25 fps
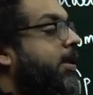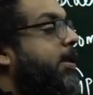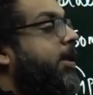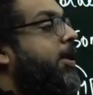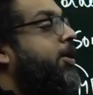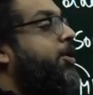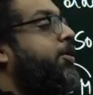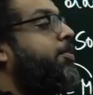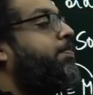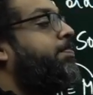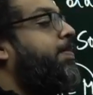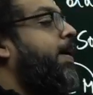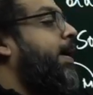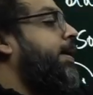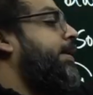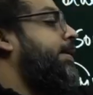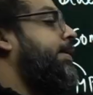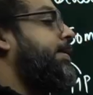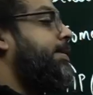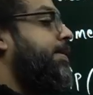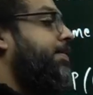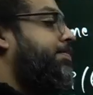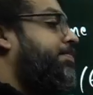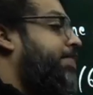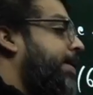to
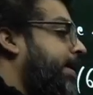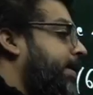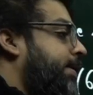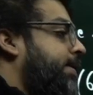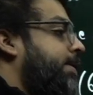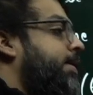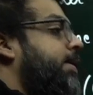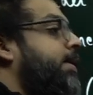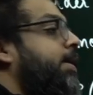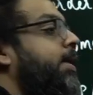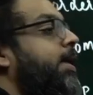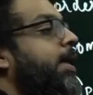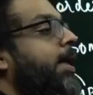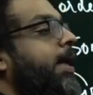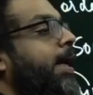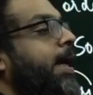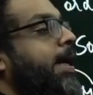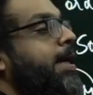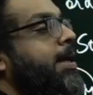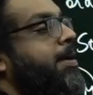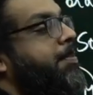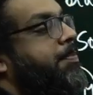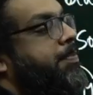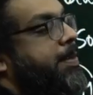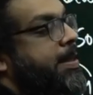participate
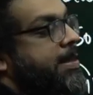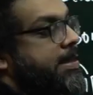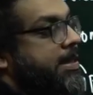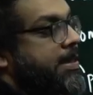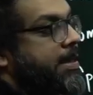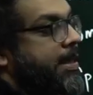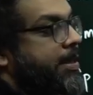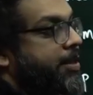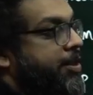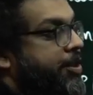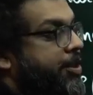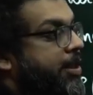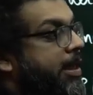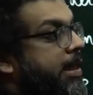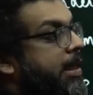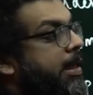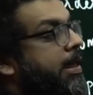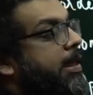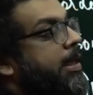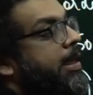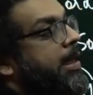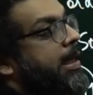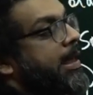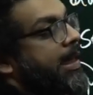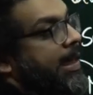in a presidential
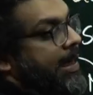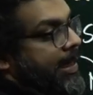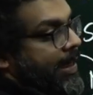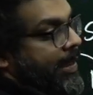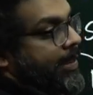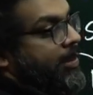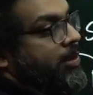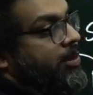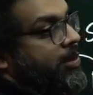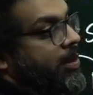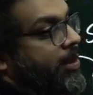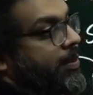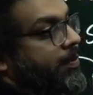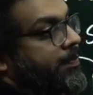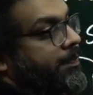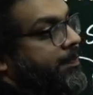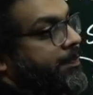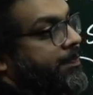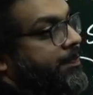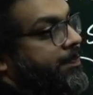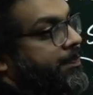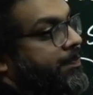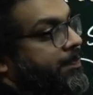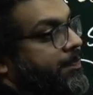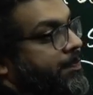election.
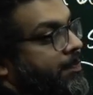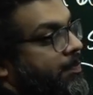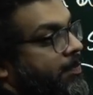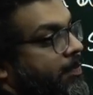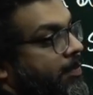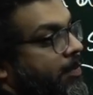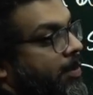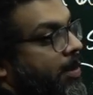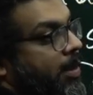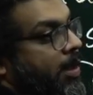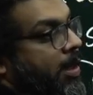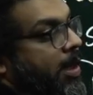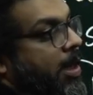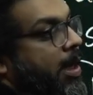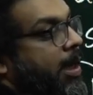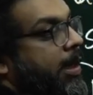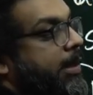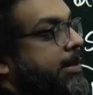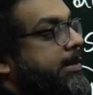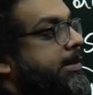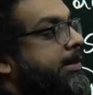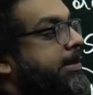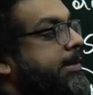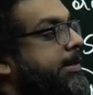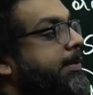A
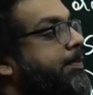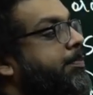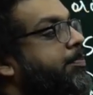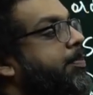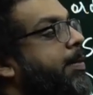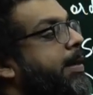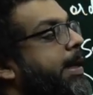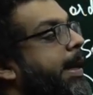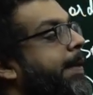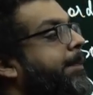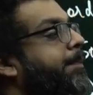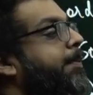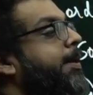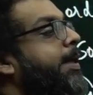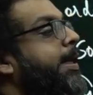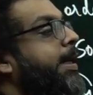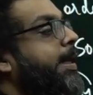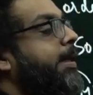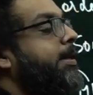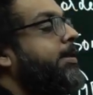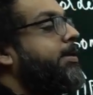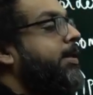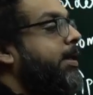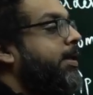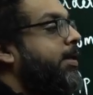simple
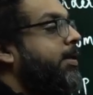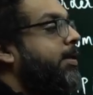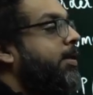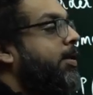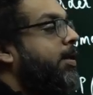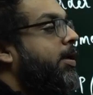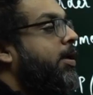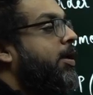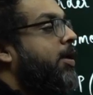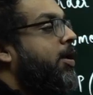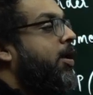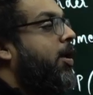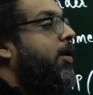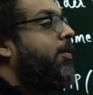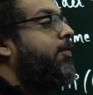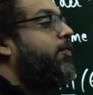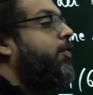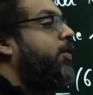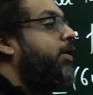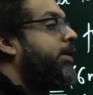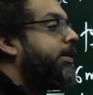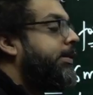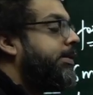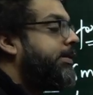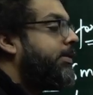application of
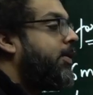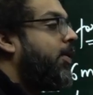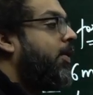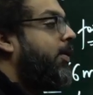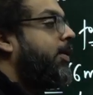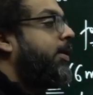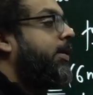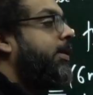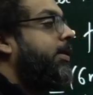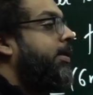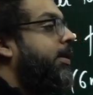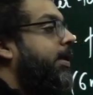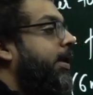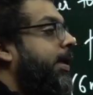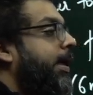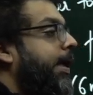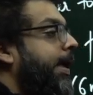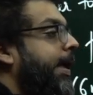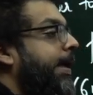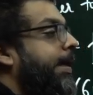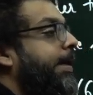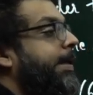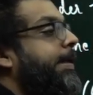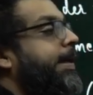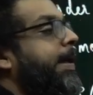what is called a
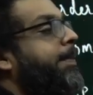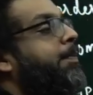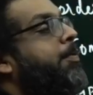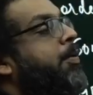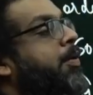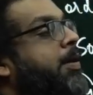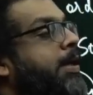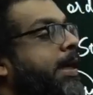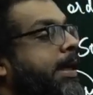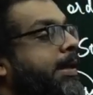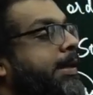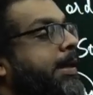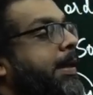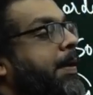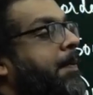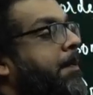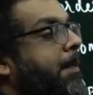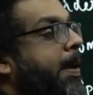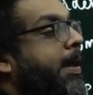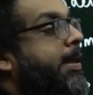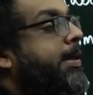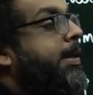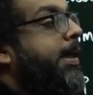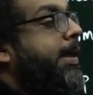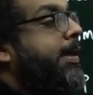democratic
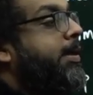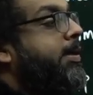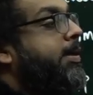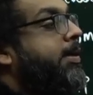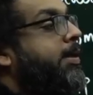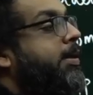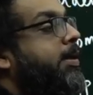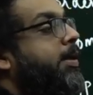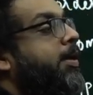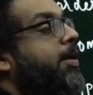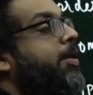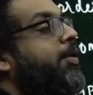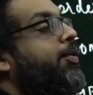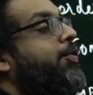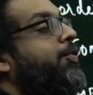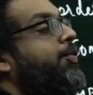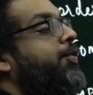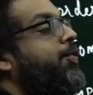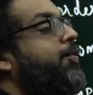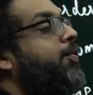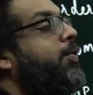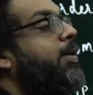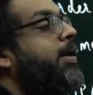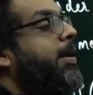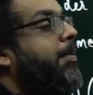mandate,
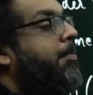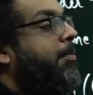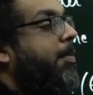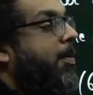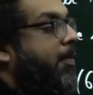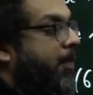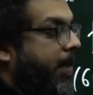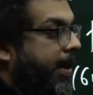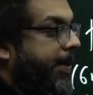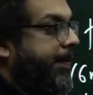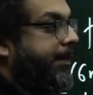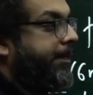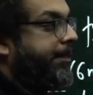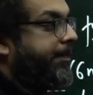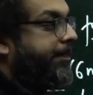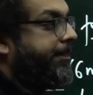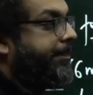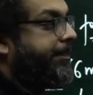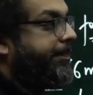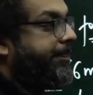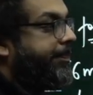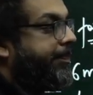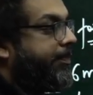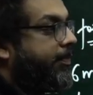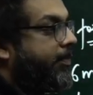rule number 1.
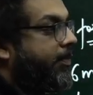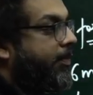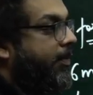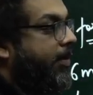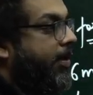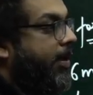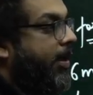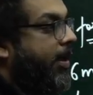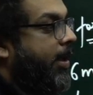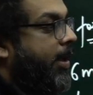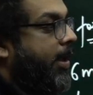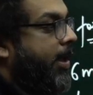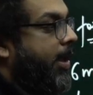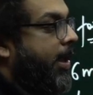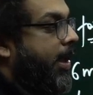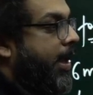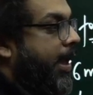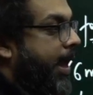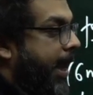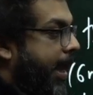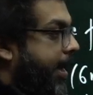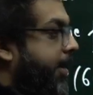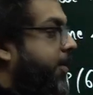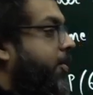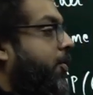
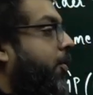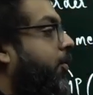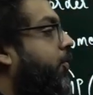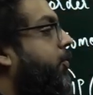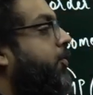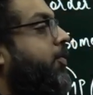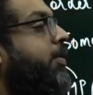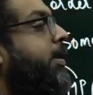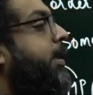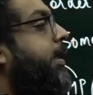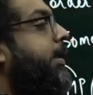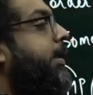And not only